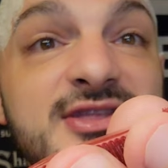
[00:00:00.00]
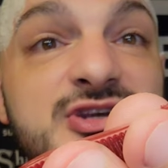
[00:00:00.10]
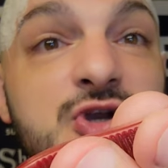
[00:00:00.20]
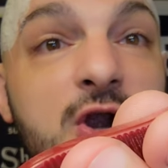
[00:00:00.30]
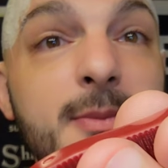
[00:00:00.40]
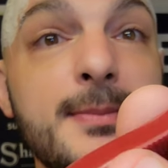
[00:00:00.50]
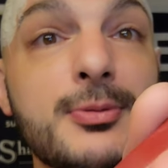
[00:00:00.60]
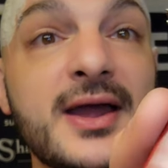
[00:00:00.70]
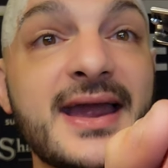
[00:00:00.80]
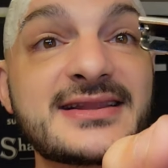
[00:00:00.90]
the Derby
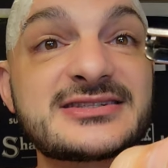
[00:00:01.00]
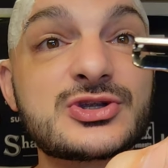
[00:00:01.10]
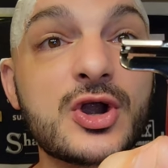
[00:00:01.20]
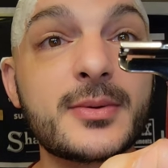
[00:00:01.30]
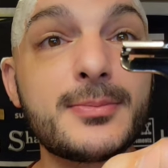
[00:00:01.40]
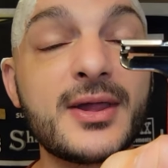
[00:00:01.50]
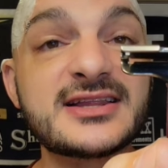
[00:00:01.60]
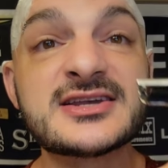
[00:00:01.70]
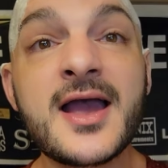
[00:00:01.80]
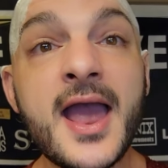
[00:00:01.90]
Blades. Derby
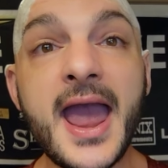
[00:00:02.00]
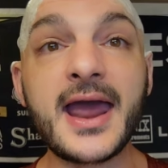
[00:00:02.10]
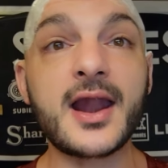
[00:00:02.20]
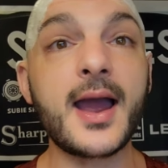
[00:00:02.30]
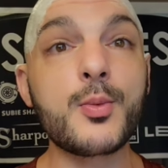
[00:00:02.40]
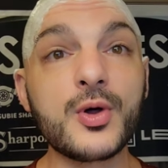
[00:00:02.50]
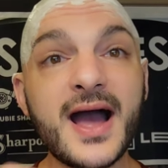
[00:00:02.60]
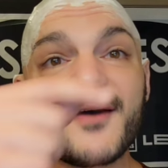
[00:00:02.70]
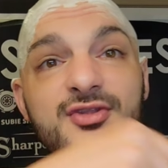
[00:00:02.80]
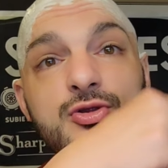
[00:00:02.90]
Blades. And I will
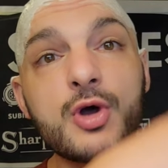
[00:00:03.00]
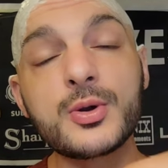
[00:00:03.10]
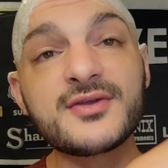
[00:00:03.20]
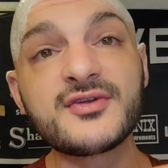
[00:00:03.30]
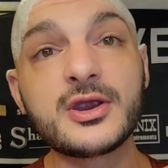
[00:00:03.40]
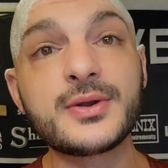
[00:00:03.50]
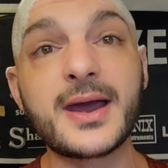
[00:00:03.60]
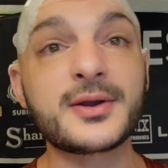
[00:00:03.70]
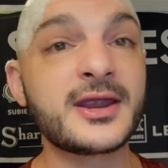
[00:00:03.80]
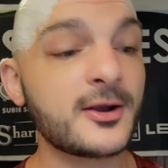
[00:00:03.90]
have the loading video
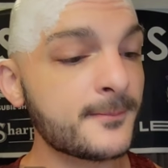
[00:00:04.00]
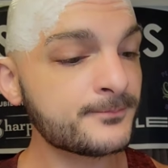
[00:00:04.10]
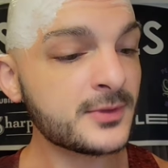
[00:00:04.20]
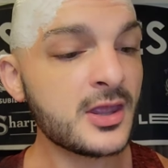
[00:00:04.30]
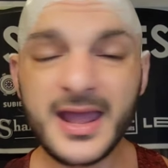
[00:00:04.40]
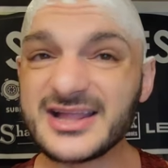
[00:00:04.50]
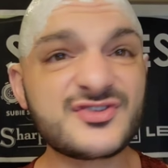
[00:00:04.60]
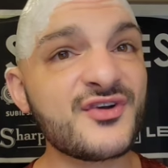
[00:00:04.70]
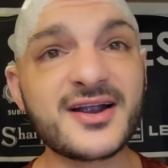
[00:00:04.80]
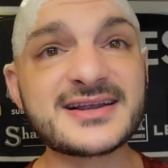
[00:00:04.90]
down here. It's
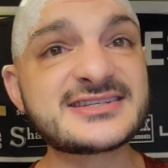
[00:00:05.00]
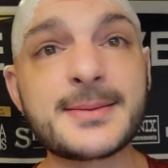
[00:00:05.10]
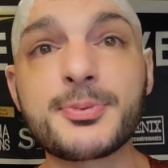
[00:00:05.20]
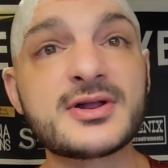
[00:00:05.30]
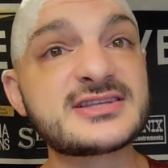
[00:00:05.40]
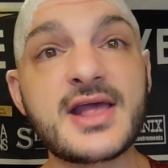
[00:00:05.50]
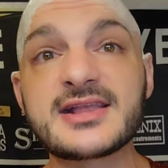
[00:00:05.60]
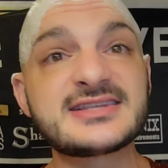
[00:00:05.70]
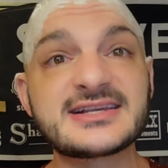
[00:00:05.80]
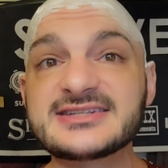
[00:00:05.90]
very simple. It's,
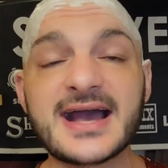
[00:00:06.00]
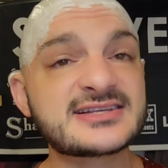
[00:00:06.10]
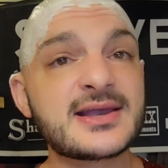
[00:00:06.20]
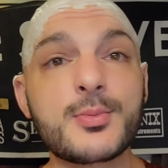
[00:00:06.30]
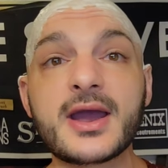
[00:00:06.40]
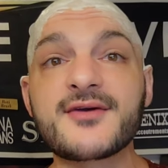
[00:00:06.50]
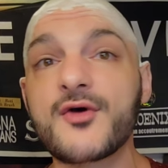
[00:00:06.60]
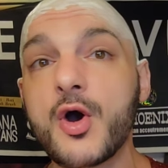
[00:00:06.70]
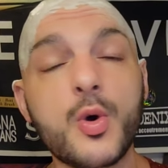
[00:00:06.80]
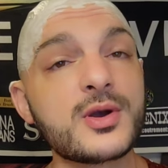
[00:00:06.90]
it's the exact same way I've
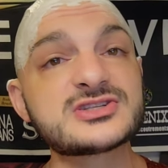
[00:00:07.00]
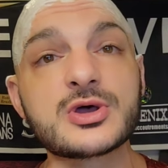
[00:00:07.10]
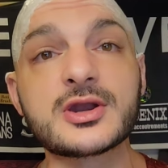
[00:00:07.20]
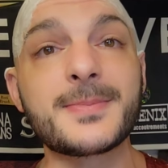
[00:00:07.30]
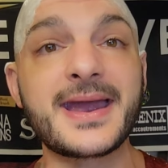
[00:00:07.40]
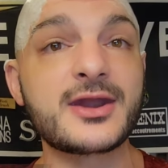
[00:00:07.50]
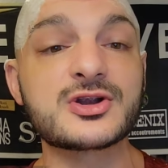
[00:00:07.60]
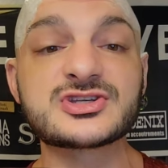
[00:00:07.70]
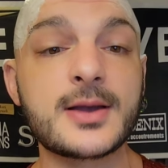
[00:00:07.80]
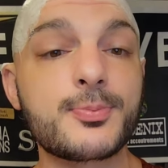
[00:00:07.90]
always loaded my
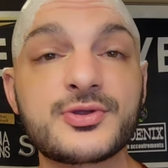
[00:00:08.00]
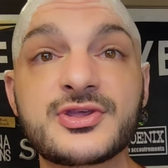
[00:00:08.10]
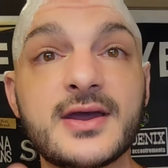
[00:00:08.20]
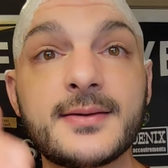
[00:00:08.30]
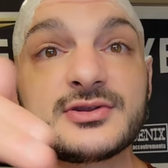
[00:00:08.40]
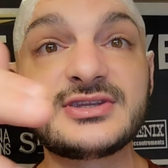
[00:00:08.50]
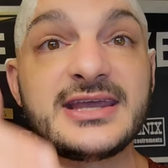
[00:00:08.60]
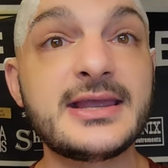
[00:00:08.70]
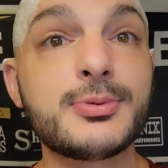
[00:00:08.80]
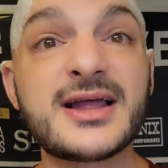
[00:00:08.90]
enders up with the
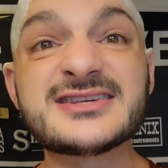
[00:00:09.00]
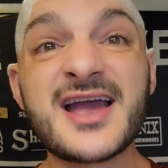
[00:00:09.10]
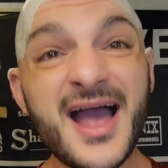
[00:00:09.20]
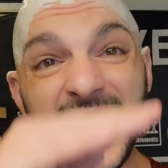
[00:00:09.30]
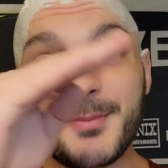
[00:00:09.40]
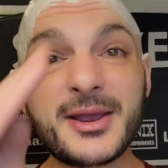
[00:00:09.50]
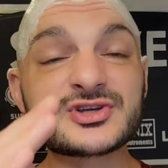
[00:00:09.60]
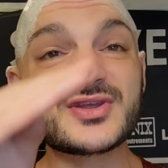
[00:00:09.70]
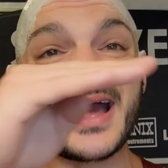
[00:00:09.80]
DE Blades. I make sure that